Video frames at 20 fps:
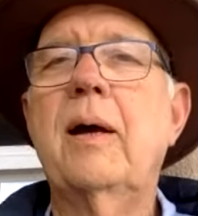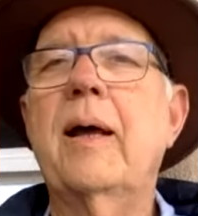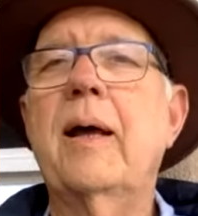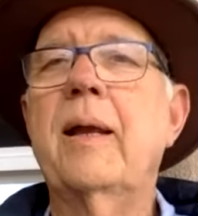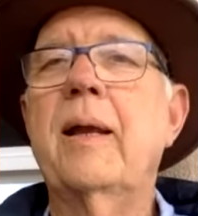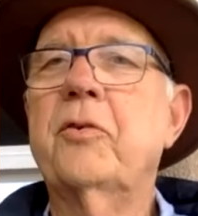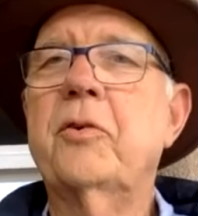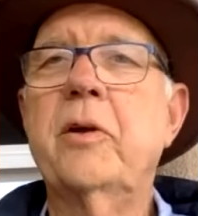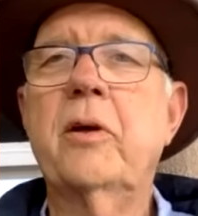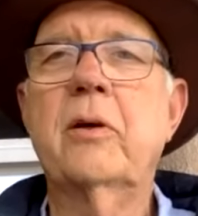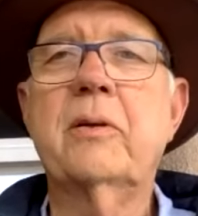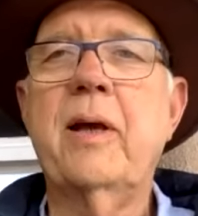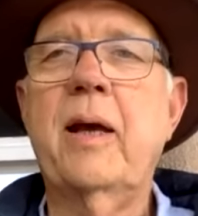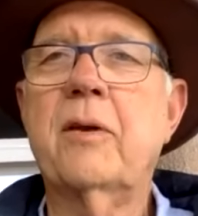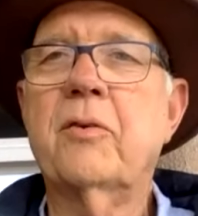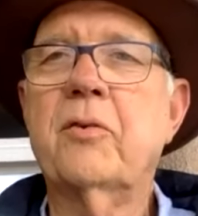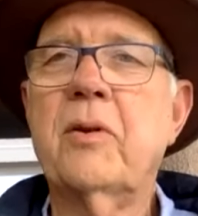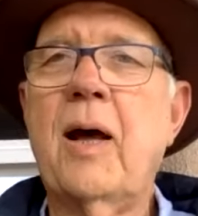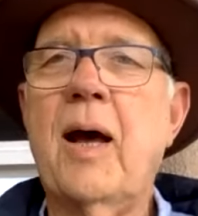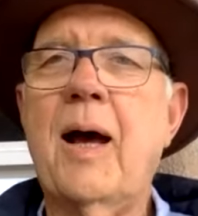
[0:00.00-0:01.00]
And it still
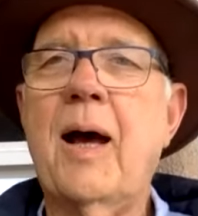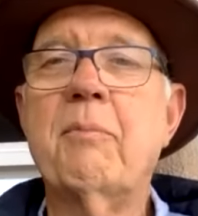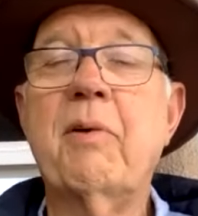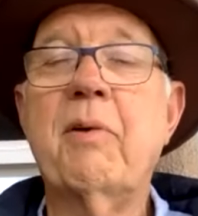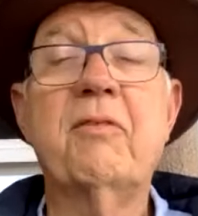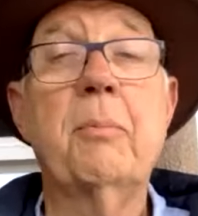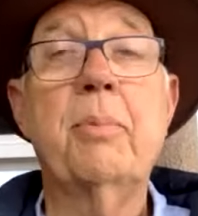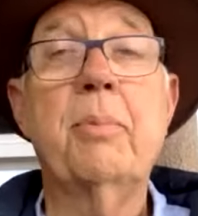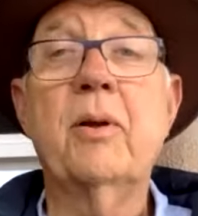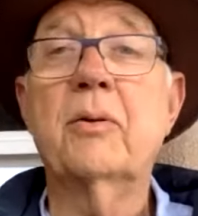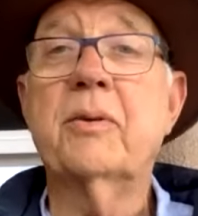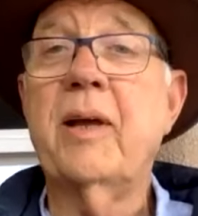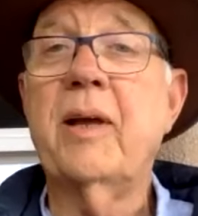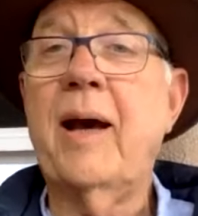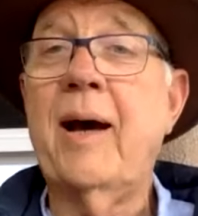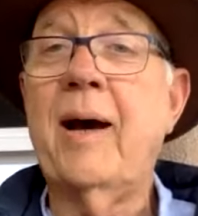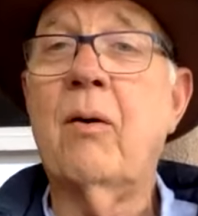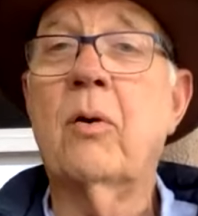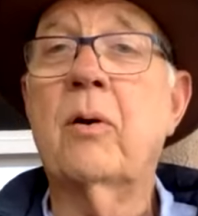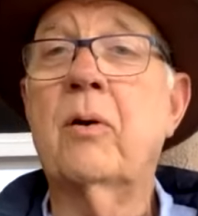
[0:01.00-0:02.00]
takes time. You have to build
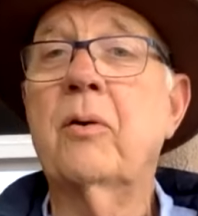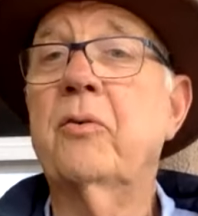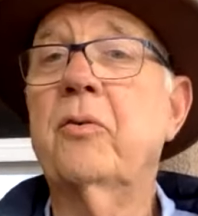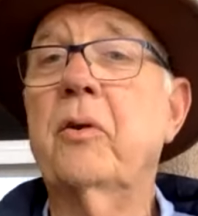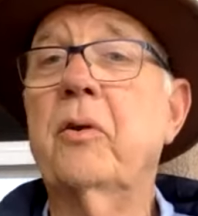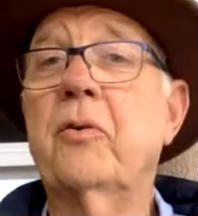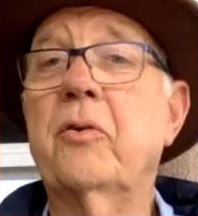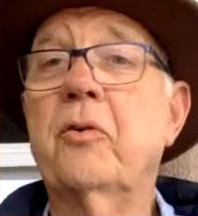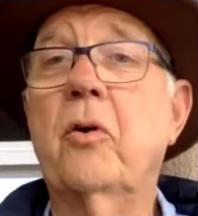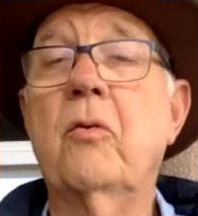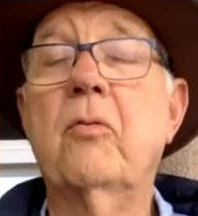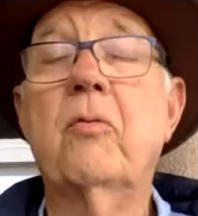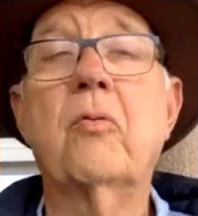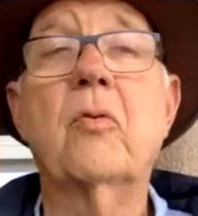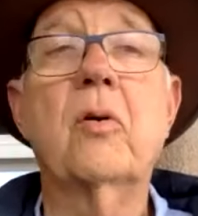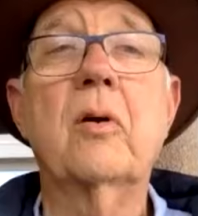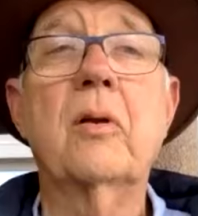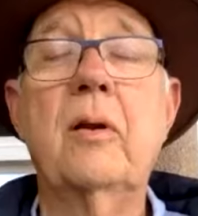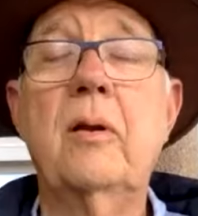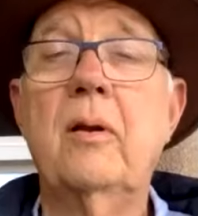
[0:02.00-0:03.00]
towers and so
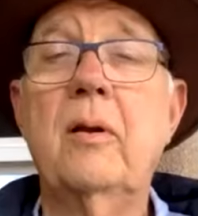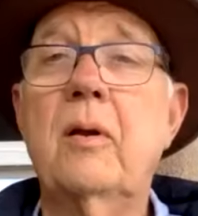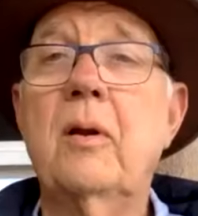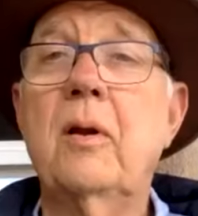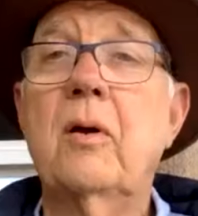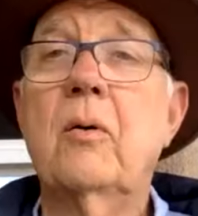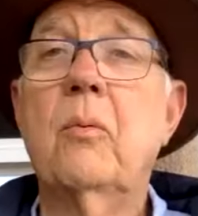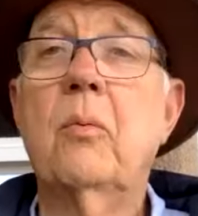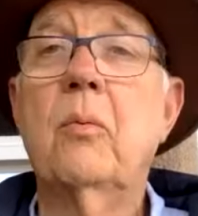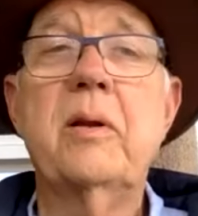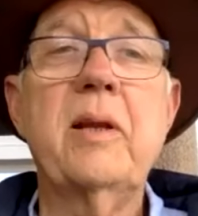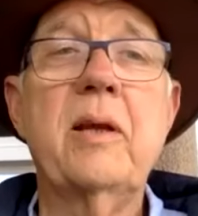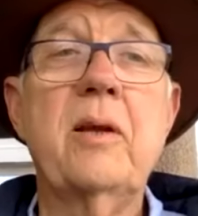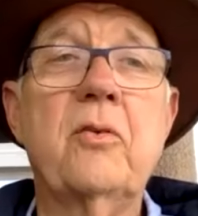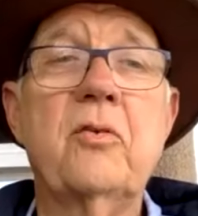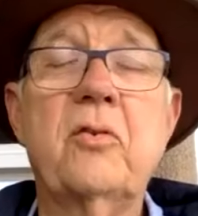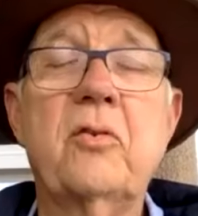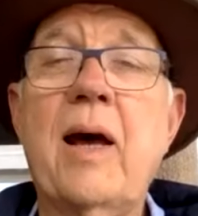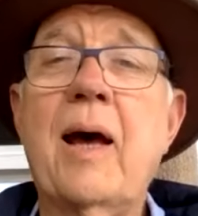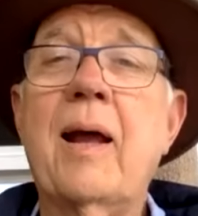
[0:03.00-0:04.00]
forth. With
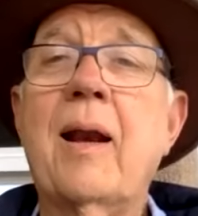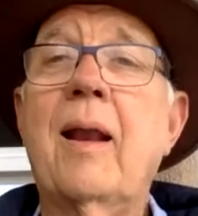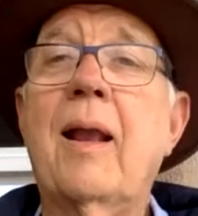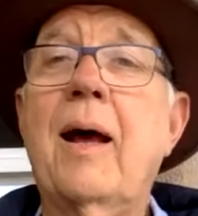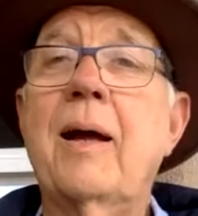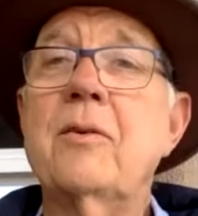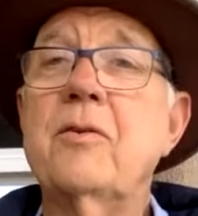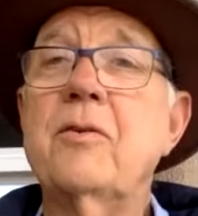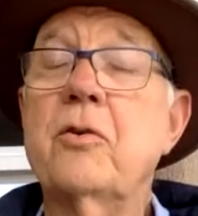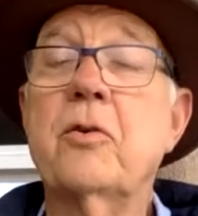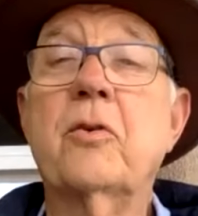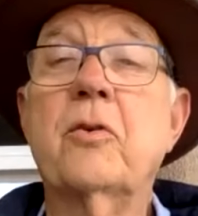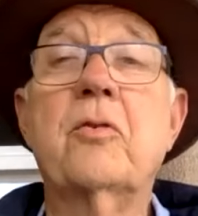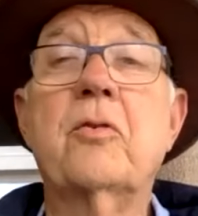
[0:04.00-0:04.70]
these satellites,